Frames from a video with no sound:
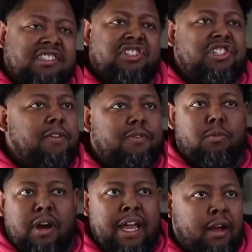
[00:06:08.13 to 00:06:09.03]
doesn't shift
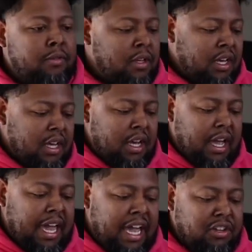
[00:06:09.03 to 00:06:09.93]
around.
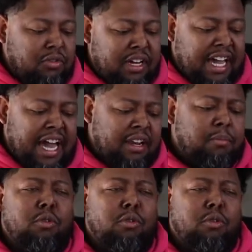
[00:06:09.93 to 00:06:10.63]
And you can kind of